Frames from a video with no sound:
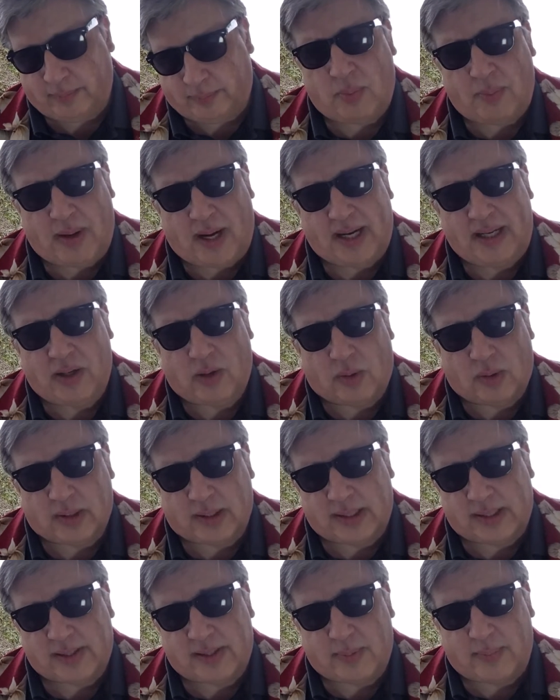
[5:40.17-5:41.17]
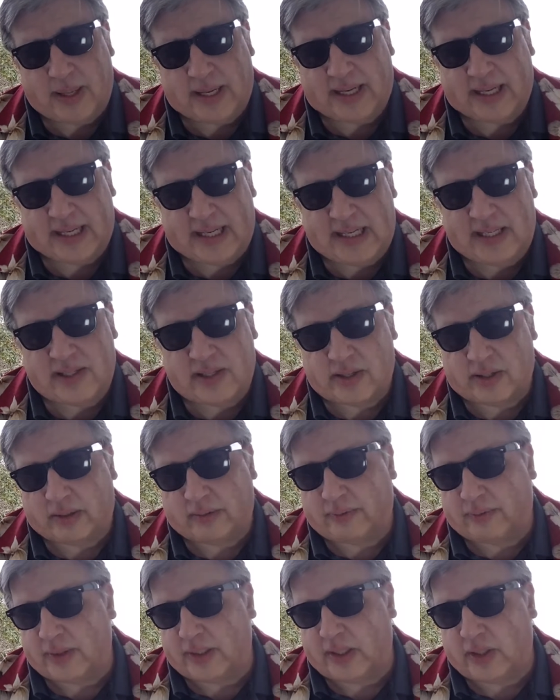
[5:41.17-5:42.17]
My goal is to make it easier
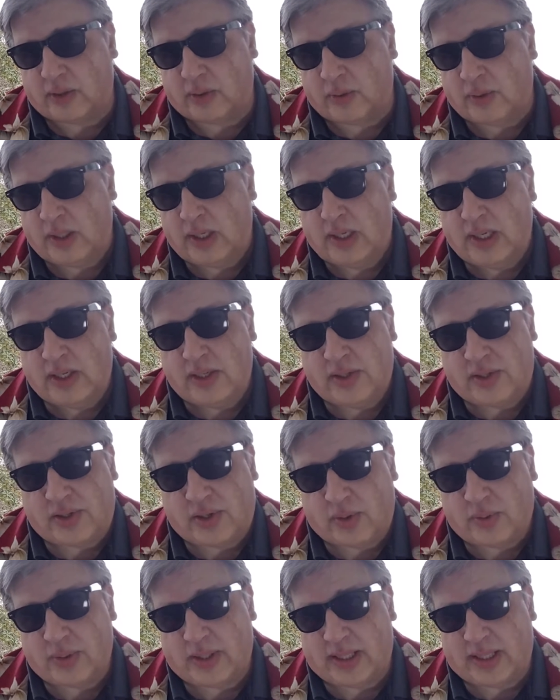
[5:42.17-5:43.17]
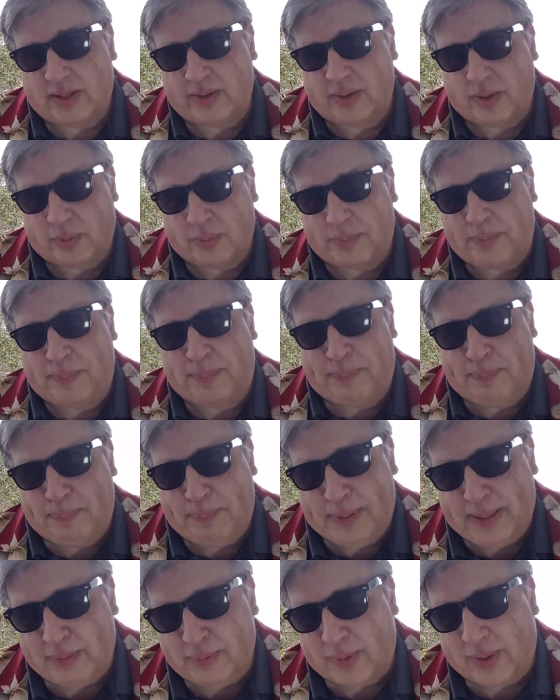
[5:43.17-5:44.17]
for you so that you don't
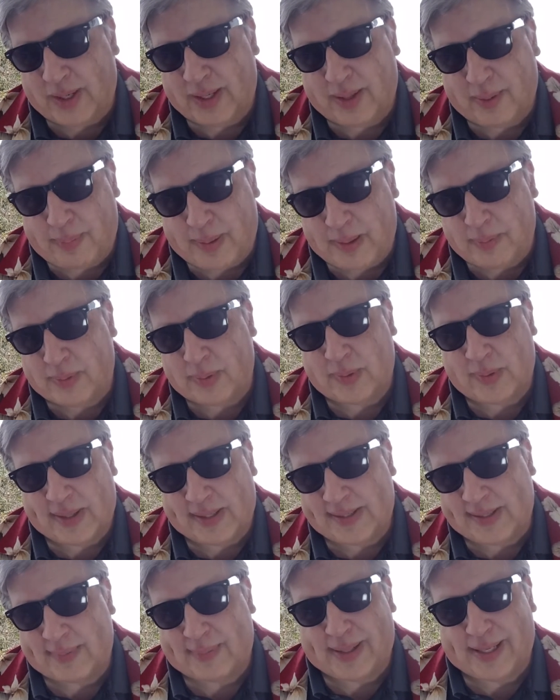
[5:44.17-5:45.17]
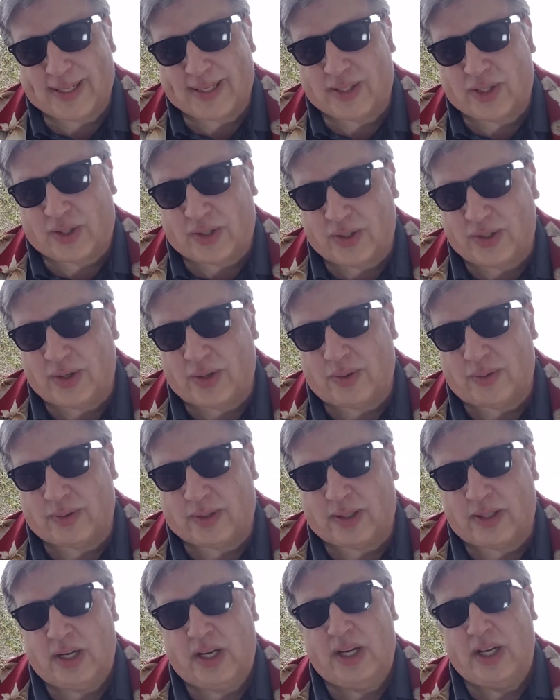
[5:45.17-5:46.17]
be one of the people who ends up getting turned over.